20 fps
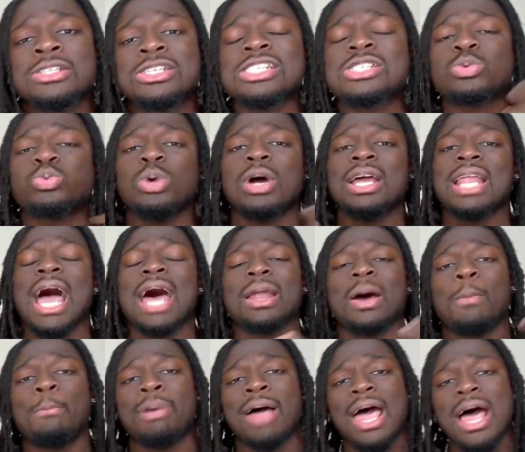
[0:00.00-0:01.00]
Just run out
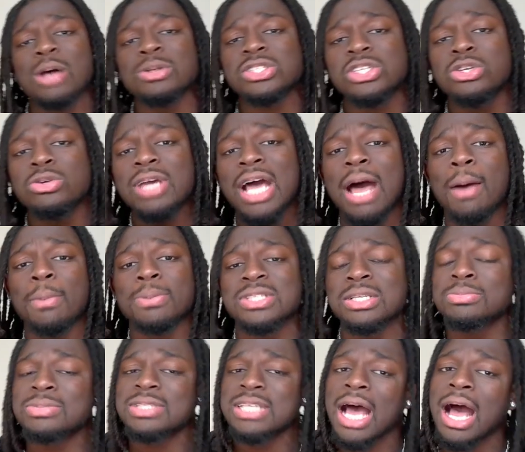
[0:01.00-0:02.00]
of bounds so you got
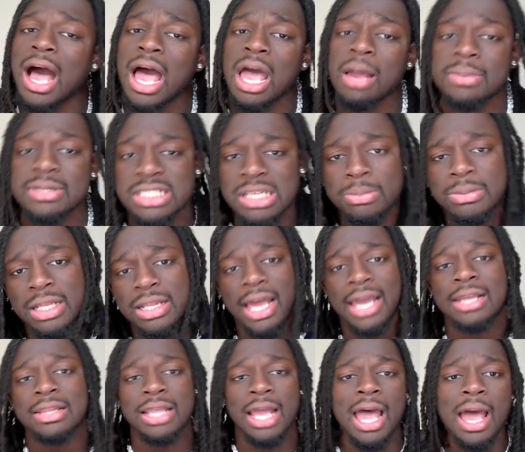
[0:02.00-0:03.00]
some time or something
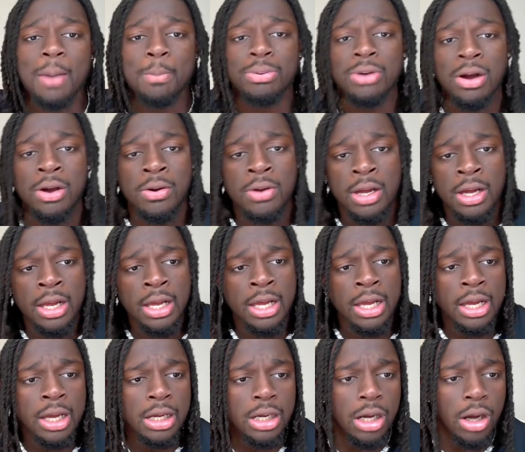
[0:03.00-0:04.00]
like that, bro.
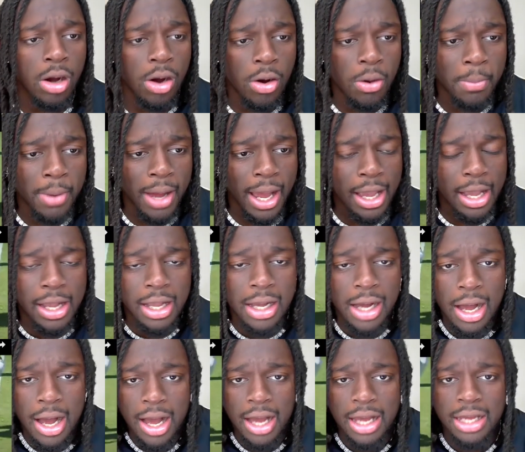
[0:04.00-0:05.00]
Oh my
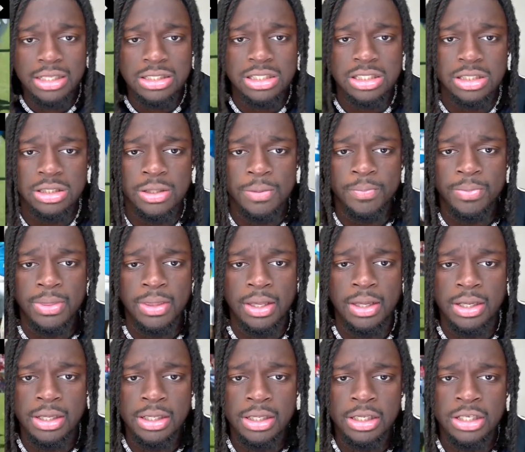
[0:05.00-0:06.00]
gosh.
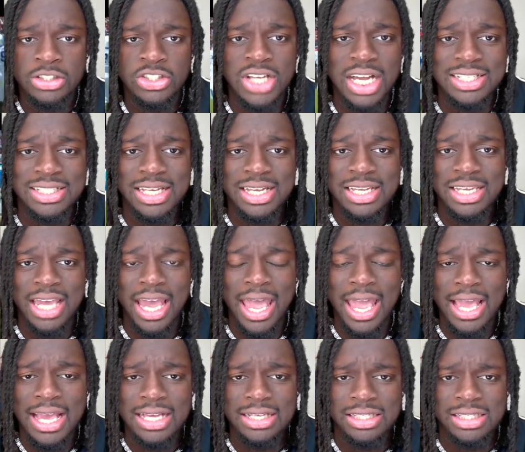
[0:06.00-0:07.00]
And Just
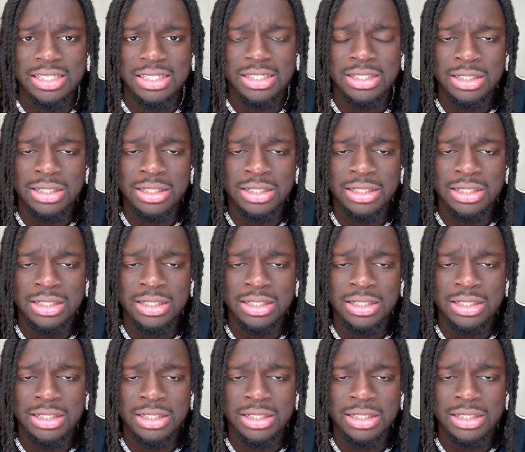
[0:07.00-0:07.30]
DeAndre case.